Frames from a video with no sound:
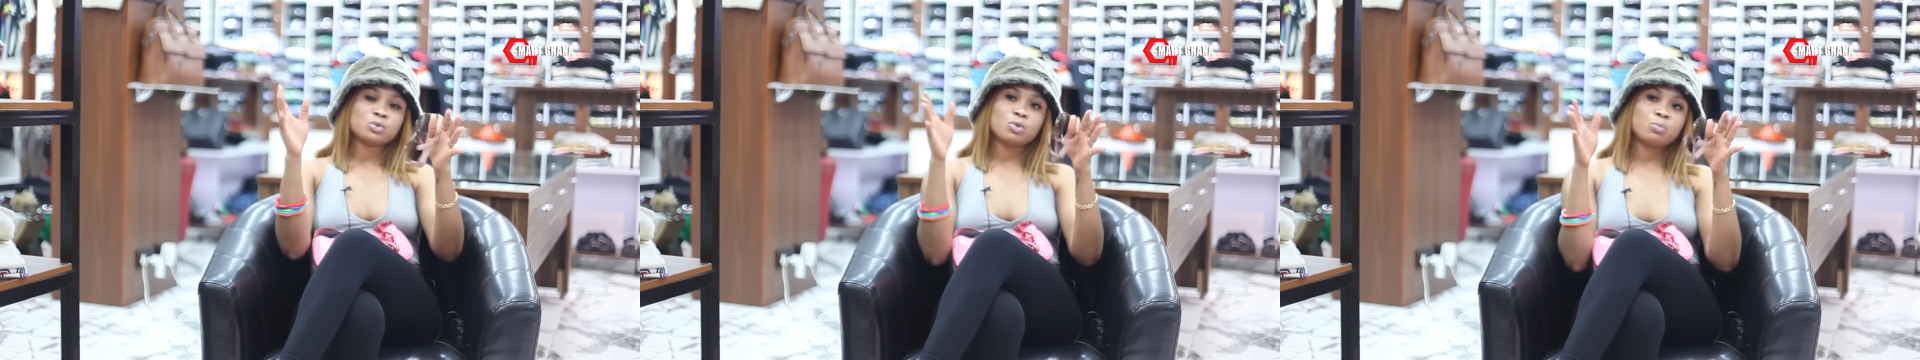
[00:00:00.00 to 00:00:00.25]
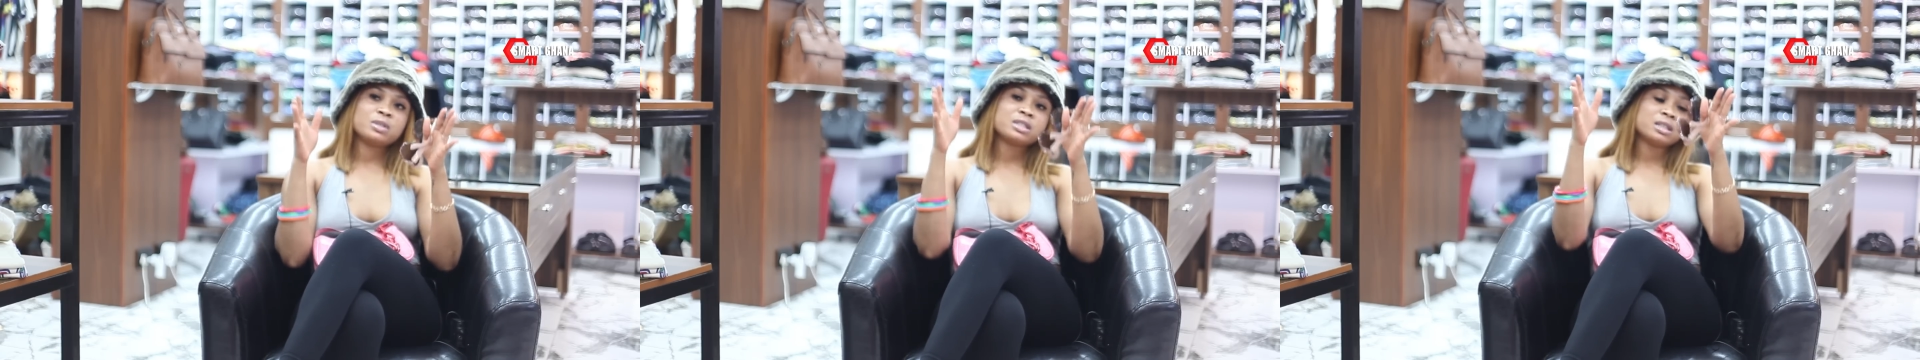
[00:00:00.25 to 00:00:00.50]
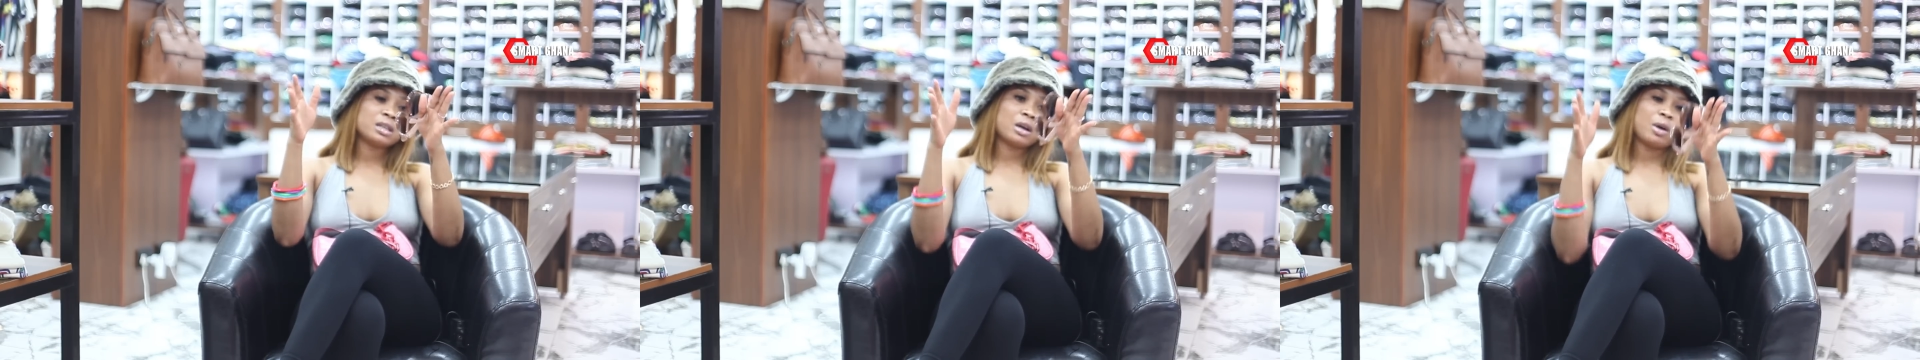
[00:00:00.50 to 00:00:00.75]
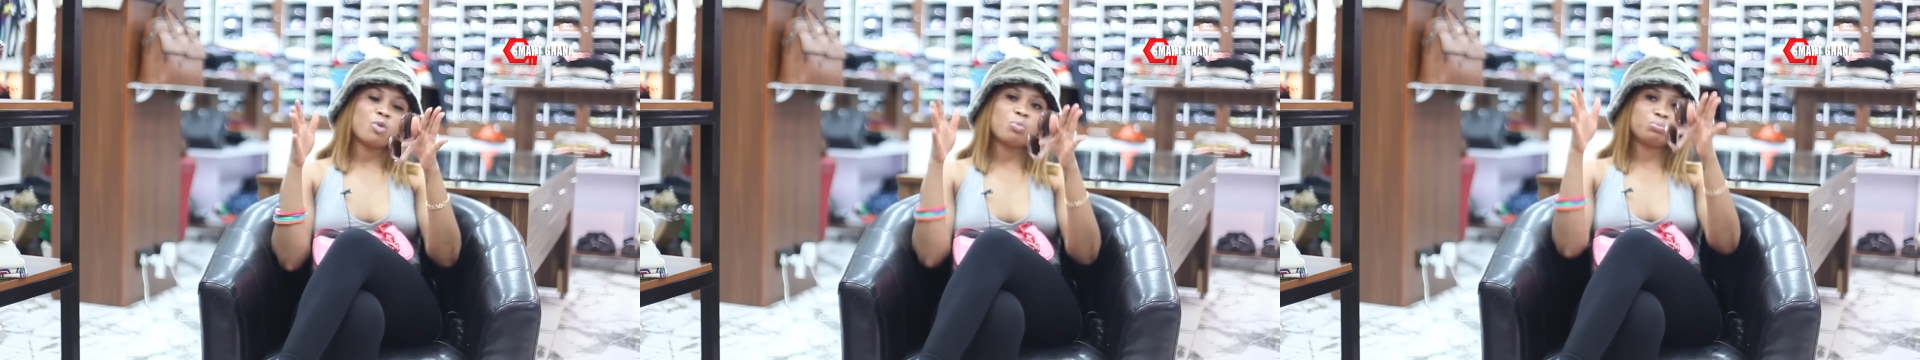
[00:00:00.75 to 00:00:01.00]
Open tea,
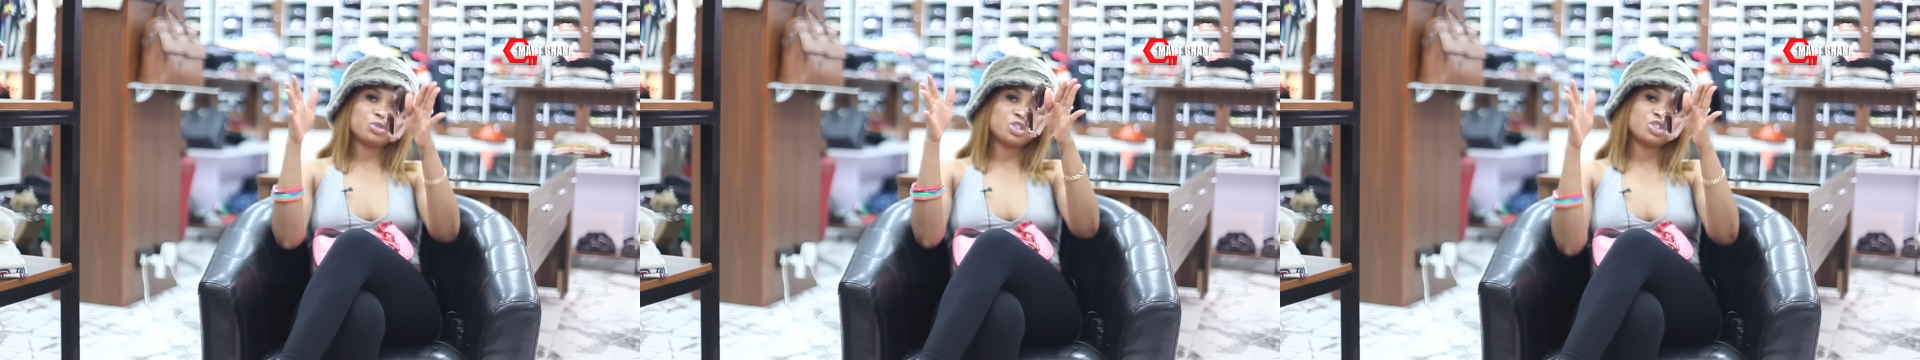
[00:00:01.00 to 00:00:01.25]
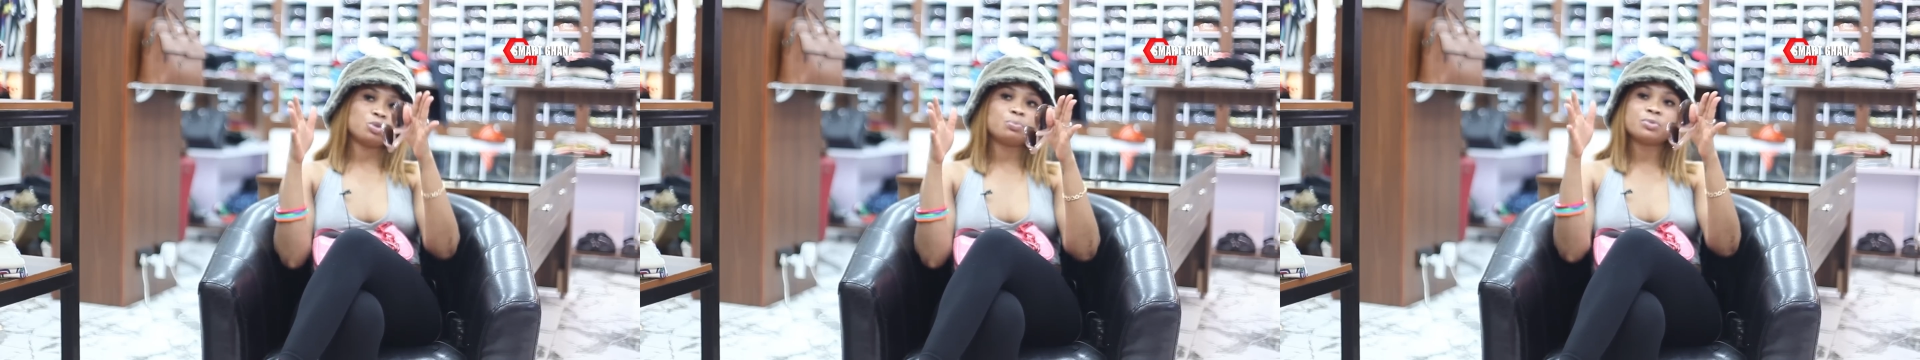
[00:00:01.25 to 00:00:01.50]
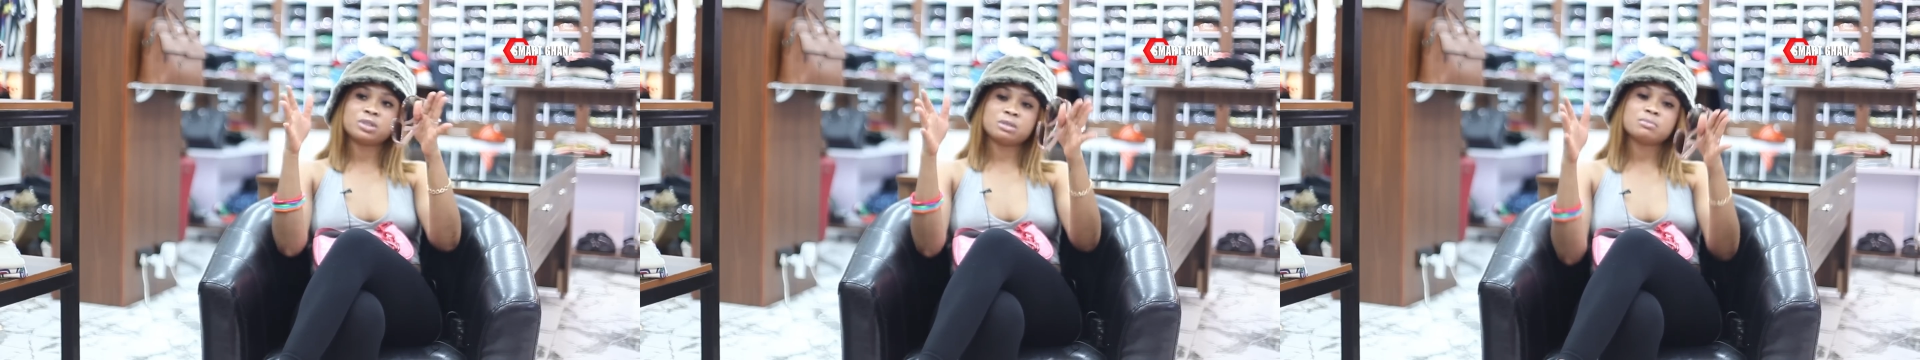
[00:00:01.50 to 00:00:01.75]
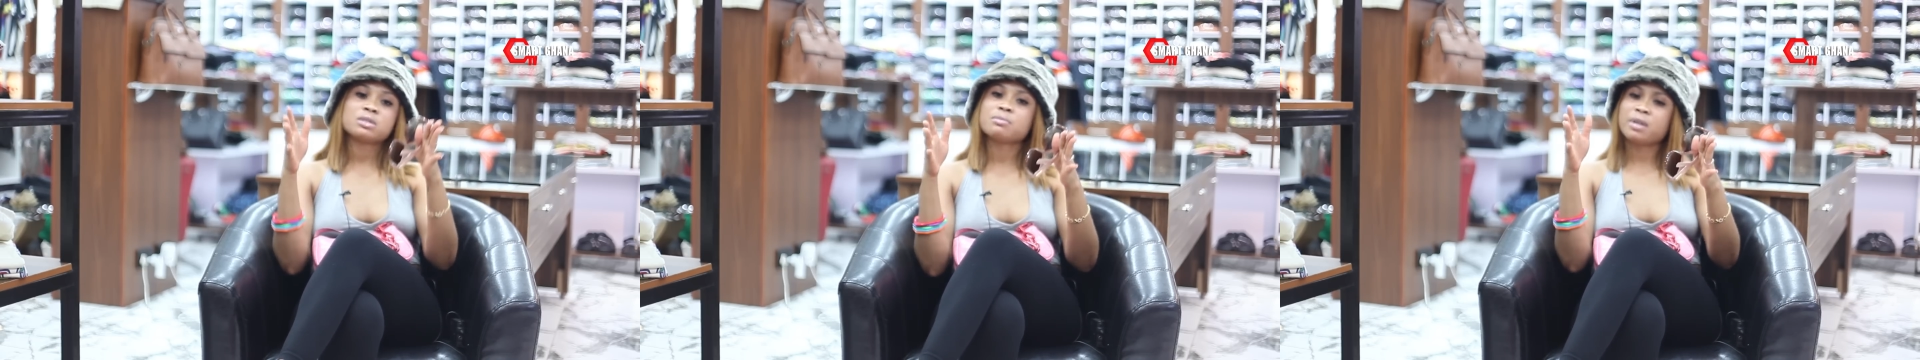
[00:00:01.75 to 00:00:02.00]

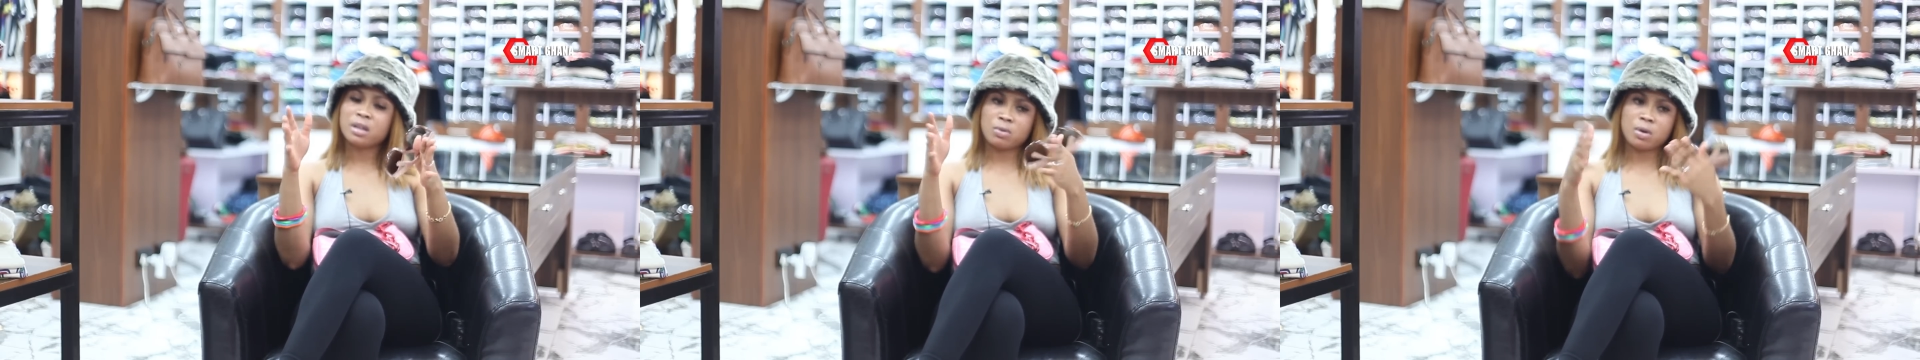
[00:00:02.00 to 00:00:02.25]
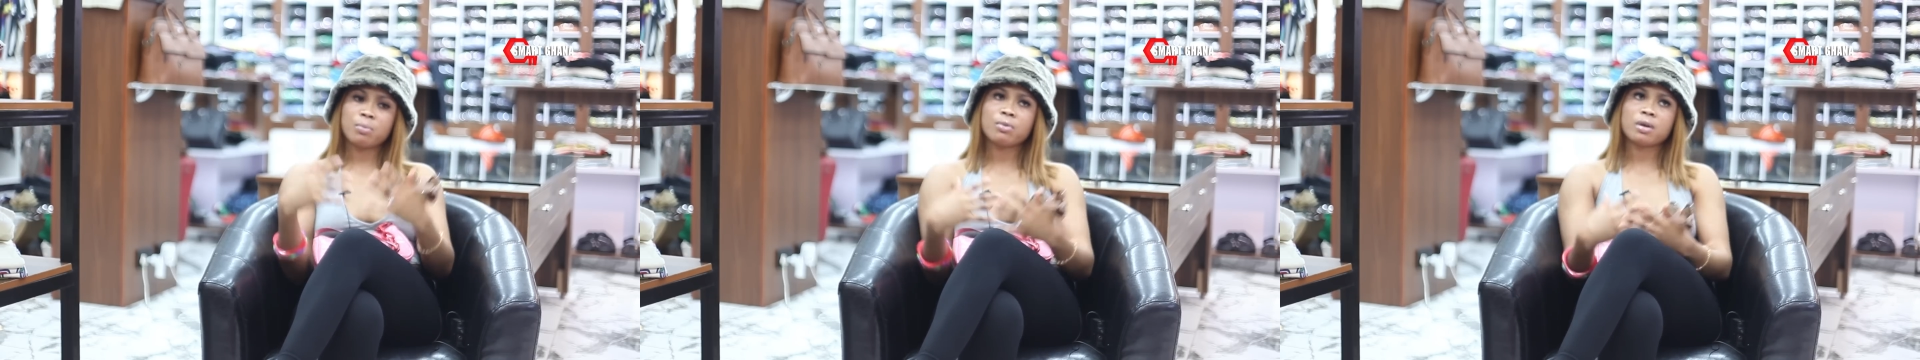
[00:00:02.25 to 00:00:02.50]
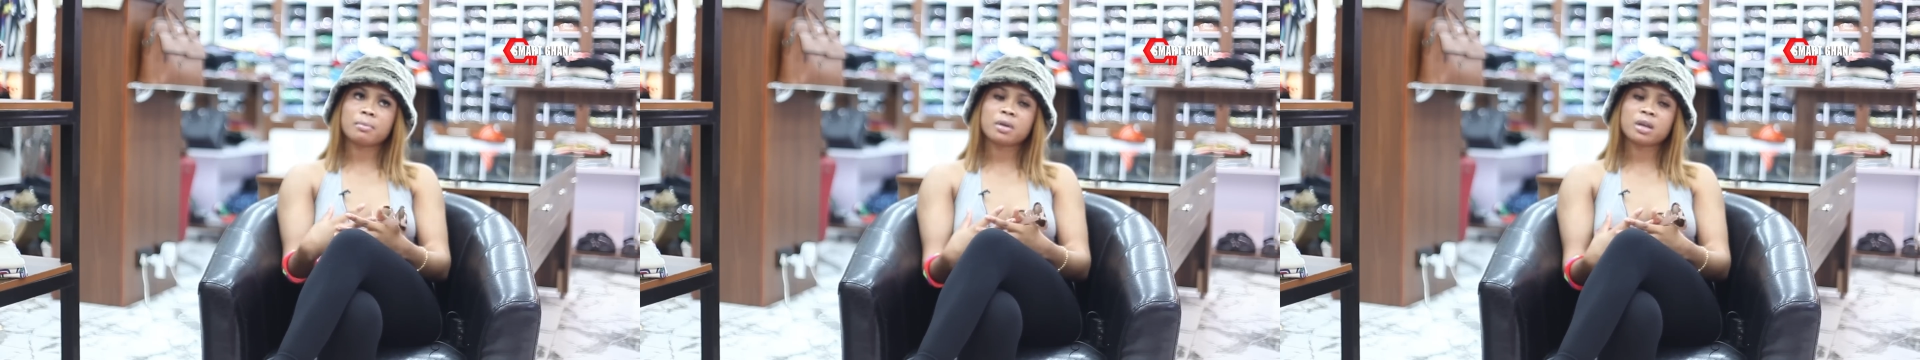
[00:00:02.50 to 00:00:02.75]
opush, maybe our boy.